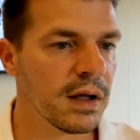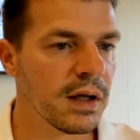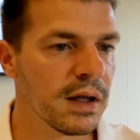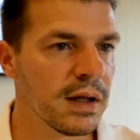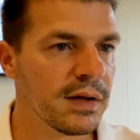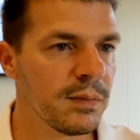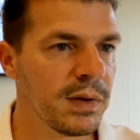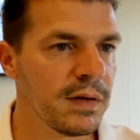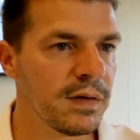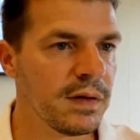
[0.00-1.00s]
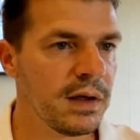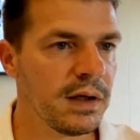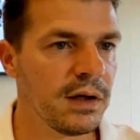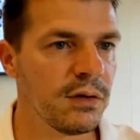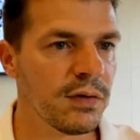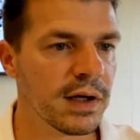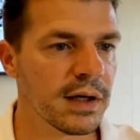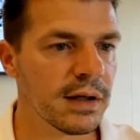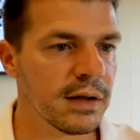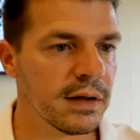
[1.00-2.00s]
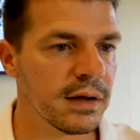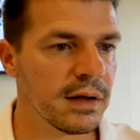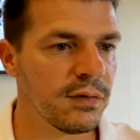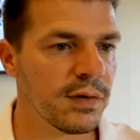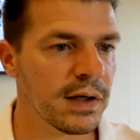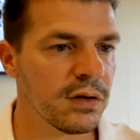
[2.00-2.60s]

Let me see if I